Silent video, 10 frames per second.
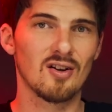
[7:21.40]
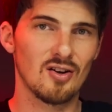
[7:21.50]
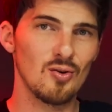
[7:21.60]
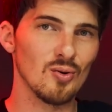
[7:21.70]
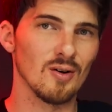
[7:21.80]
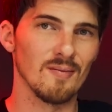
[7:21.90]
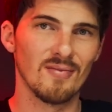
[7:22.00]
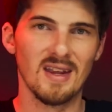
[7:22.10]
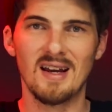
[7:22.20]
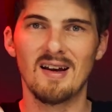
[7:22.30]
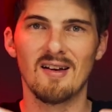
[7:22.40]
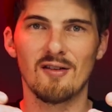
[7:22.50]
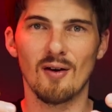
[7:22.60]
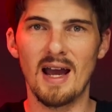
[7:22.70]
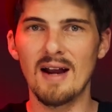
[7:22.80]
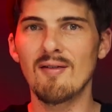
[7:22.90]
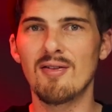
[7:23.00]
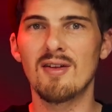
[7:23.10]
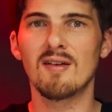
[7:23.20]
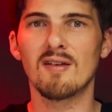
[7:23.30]
Cool, so
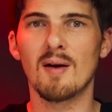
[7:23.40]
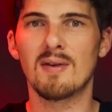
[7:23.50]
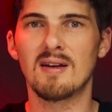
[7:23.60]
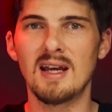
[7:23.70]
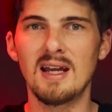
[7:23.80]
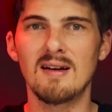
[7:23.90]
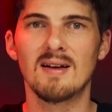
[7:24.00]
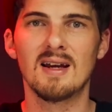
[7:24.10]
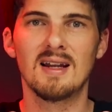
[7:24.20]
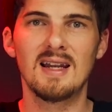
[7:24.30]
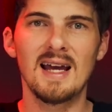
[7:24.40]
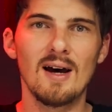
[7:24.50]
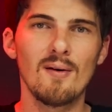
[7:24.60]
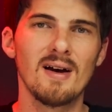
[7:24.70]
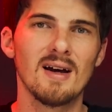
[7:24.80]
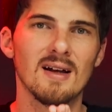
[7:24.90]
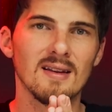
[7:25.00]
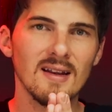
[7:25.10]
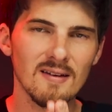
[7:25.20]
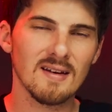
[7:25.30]
everything is up to date. Now,
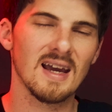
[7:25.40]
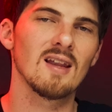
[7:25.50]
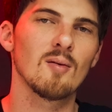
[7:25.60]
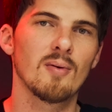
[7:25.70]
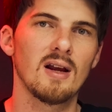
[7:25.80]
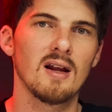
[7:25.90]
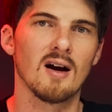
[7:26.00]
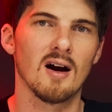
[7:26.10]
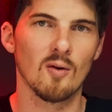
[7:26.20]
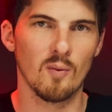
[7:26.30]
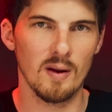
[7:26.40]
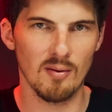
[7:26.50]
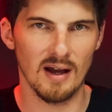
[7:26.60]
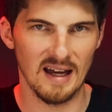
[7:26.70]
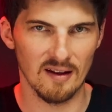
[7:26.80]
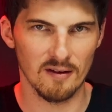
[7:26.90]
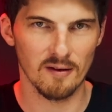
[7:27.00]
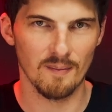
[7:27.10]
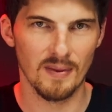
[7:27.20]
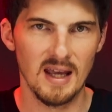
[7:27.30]
let's calibrate our Weebill
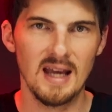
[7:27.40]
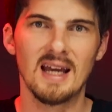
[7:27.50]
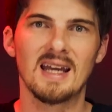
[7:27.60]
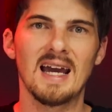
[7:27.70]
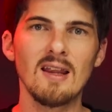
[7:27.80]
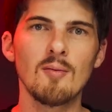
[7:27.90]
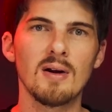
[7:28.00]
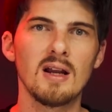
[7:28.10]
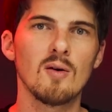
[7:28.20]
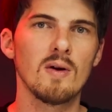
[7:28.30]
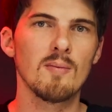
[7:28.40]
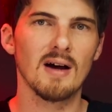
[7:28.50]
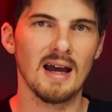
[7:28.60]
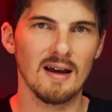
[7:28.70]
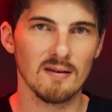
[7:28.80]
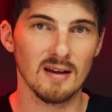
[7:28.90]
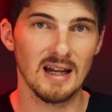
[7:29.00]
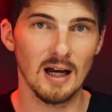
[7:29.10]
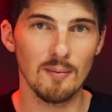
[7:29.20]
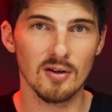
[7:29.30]
S. Calibrating Weebill S can
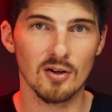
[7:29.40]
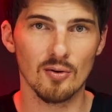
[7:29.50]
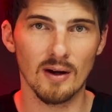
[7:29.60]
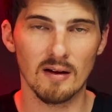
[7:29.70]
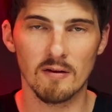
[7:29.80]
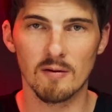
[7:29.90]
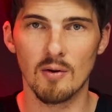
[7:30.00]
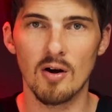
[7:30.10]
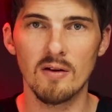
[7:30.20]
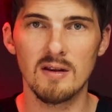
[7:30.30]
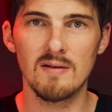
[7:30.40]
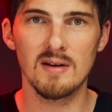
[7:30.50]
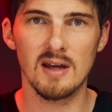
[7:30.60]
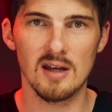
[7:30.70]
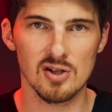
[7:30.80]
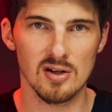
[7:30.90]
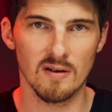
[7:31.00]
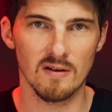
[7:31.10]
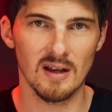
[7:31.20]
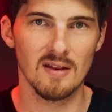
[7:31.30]
help to correct small
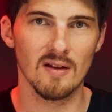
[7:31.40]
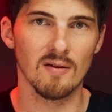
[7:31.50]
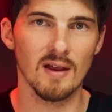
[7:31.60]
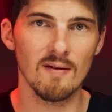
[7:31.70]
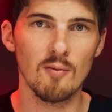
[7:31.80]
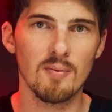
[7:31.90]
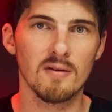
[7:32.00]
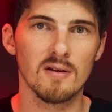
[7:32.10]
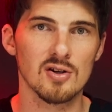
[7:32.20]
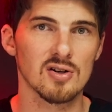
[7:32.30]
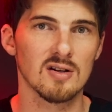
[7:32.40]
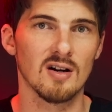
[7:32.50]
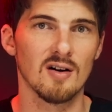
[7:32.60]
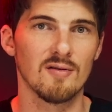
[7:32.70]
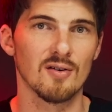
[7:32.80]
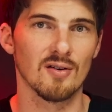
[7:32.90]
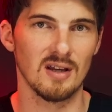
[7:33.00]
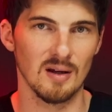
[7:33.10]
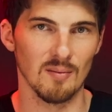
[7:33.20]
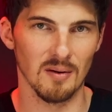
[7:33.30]
deviations in the level position of your
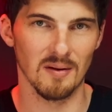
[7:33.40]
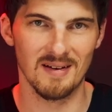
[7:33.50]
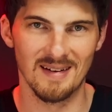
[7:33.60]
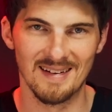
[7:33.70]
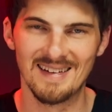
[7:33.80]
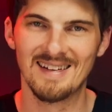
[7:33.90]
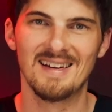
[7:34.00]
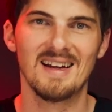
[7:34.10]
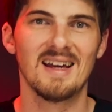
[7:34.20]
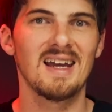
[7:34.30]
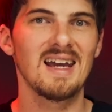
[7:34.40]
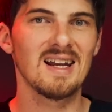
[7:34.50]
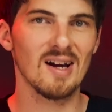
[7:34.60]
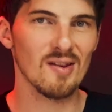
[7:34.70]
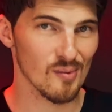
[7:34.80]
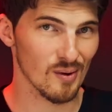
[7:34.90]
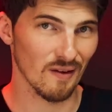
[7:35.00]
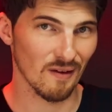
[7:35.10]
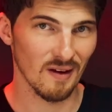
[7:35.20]
gimbal. In other words,